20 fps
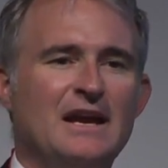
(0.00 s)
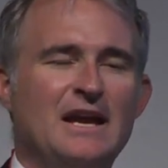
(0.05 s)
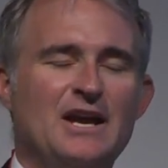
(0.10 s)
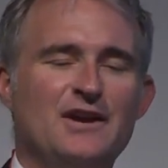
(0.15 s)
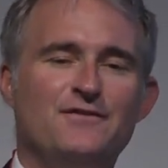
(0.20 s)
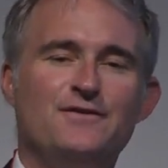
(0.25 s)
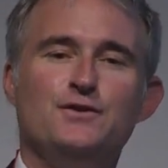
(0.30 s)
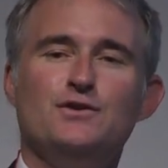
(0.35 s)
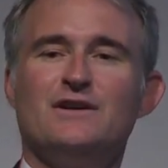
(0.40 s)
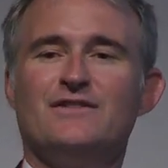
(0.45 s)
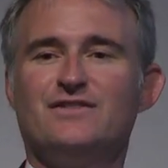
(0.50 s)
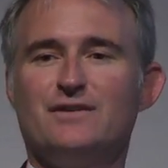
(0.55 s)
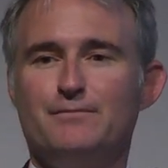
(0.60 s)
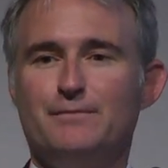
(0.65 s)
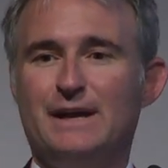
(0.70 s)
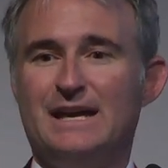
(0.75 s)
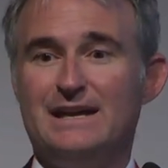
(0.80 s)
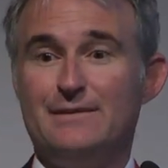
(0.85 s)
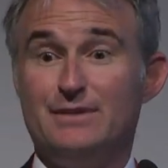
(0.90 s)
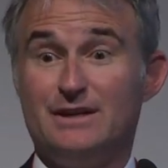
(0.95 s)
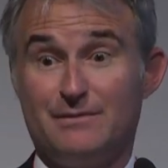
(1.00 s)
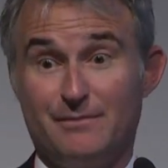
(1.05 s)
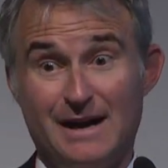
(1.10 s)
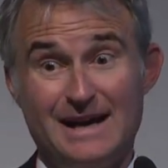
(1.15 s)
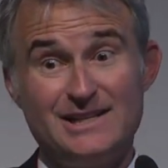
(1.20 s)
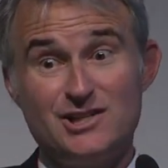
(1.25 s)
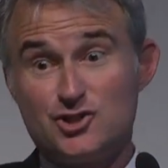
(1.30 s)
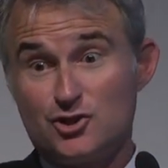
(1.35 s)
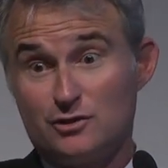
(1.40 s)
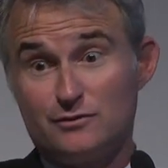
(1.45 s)
If you have a baby, and
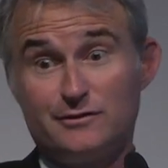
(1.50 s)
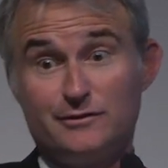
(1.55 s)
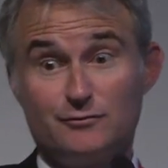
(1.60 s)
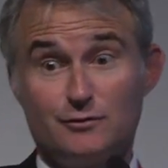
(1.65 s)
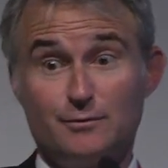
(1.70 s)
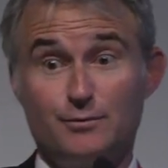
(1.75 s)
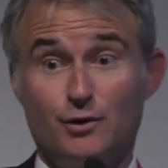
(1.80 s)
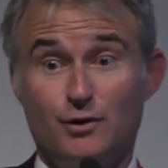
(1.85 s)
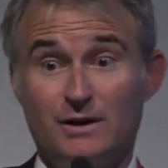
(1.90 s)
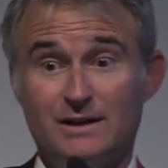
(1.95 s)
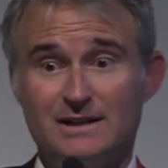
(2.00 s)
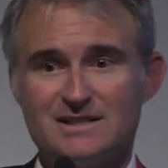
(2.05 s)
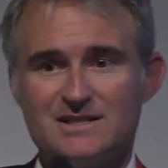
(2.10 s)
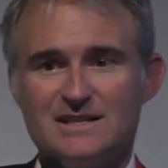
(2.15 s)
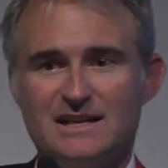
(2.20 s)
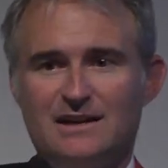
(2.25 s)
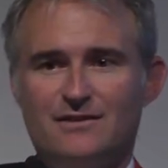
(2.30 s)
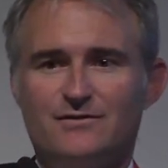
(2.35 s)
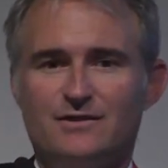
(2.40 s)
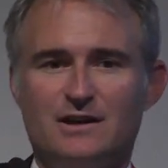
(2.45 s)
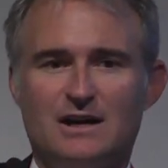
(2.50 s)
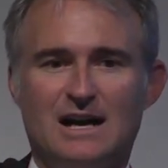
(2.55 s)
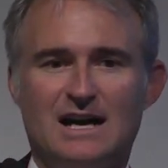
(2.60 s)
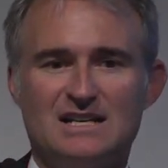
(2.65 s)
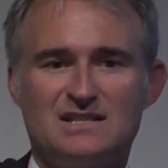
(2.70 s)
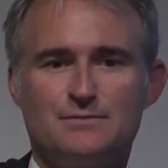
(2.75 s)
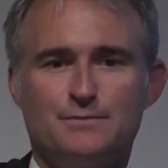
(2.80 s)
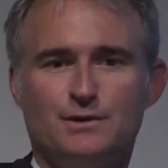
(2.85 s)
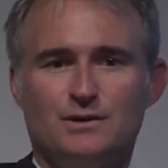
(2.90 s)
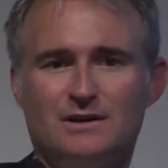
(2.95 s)
my children were born at Stanford
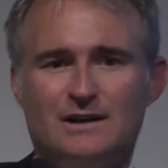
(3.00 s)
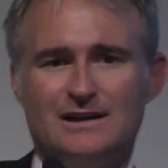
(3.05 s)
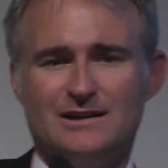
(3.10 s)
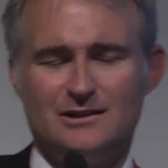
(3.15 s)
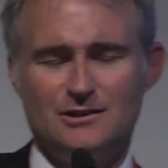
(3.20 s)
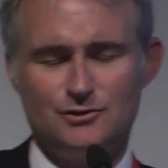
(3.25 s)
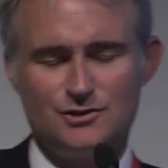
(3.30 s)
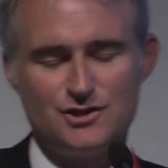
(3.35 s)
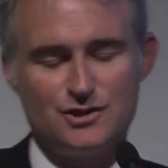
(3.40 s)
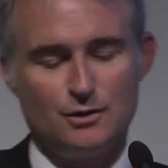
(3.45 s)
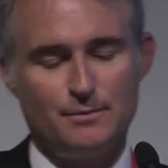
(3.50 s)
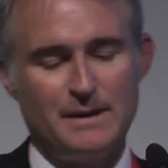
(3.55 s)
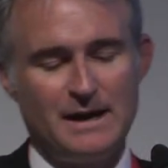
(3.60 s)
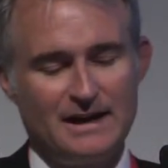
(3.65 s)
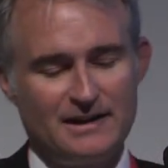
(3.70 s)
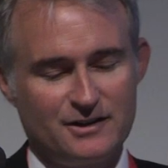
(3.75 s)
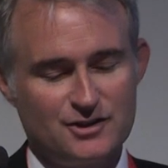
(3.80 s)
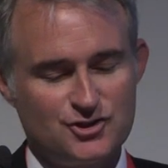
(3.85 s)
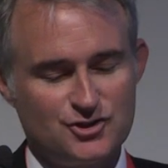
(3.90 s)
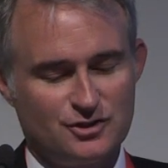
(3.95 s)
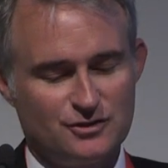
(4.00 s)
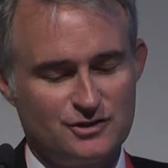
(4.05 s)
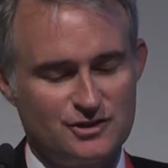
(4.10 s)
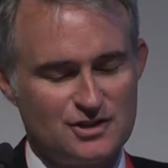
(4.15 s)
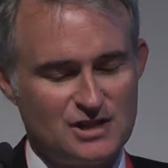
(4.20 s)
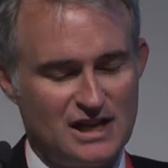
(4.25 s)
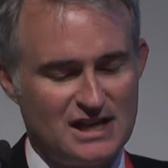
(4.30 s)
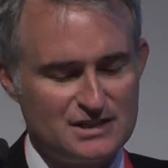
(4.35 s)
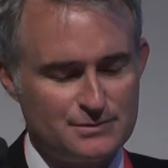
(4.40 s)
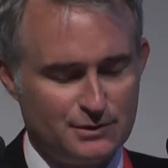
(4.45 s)
Hospital, at Lucile Packard
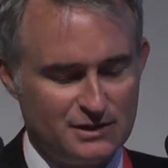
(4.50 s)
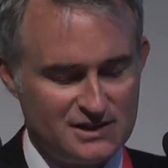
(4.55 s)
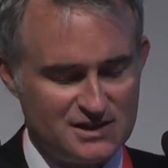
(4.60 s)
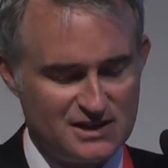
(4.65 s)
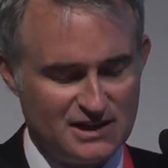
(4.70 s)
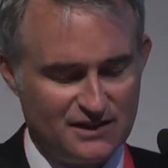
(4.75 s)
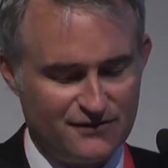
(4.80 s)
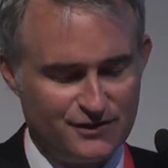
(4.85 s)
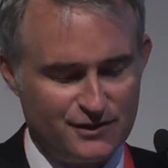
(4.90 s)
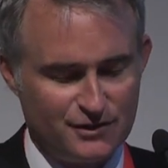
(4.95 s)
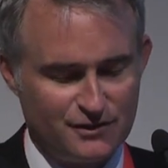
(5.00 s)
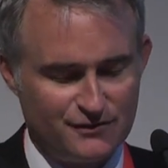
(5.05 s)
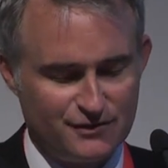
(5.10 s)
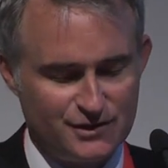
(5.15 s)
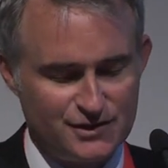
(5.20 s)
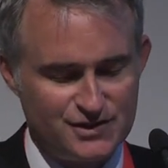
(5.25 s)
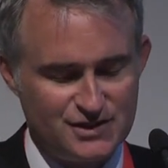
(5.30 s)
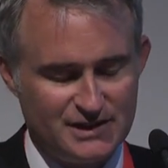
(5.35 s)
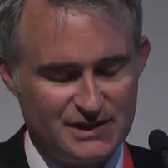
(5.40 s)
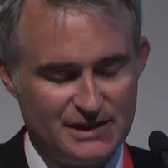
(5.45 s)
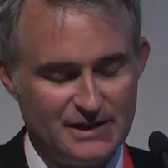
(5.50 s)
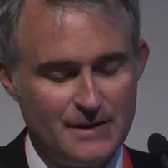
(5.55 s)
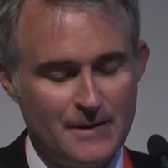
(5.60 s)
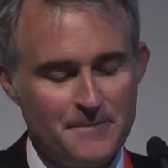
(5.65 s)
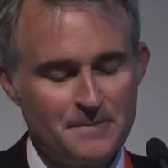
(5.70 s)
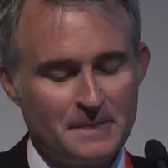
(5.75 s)
Children's Hospital at Stanford University.